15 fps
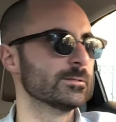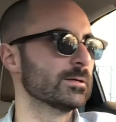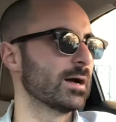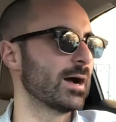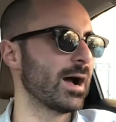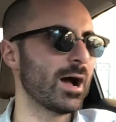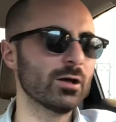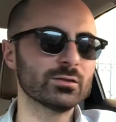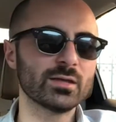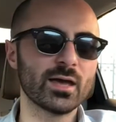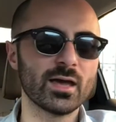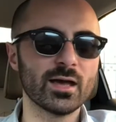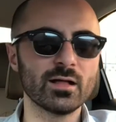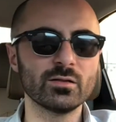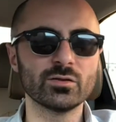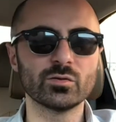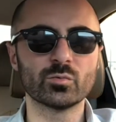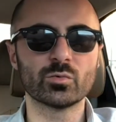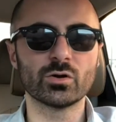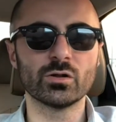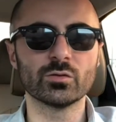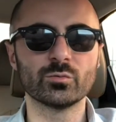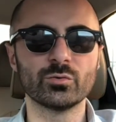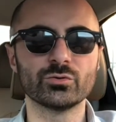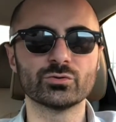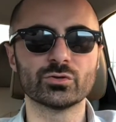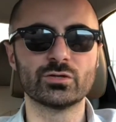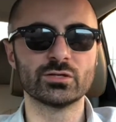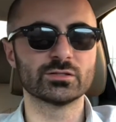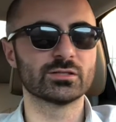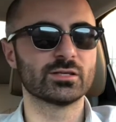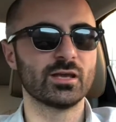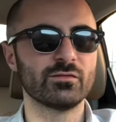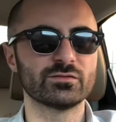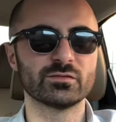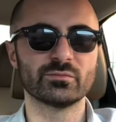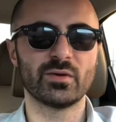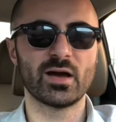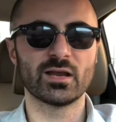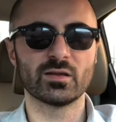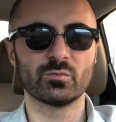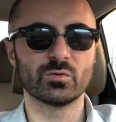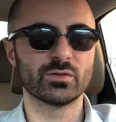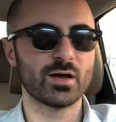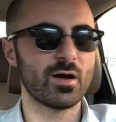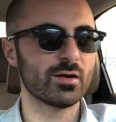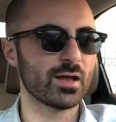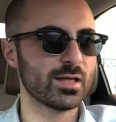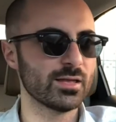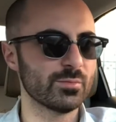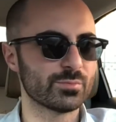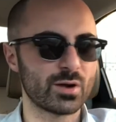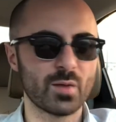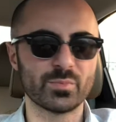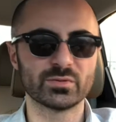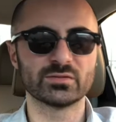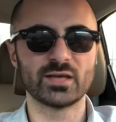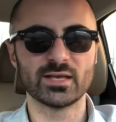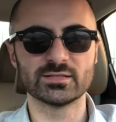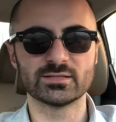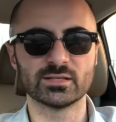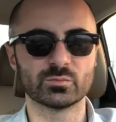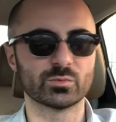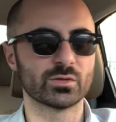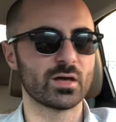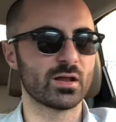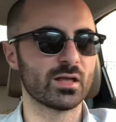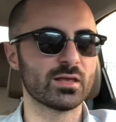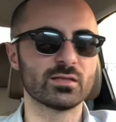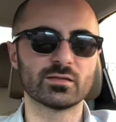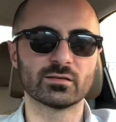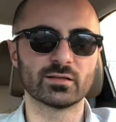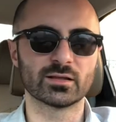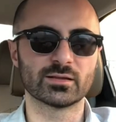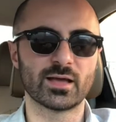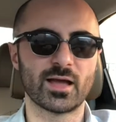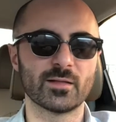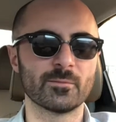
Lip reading: How the hell in the world would you just give somebody without any proper testing, without anything like that?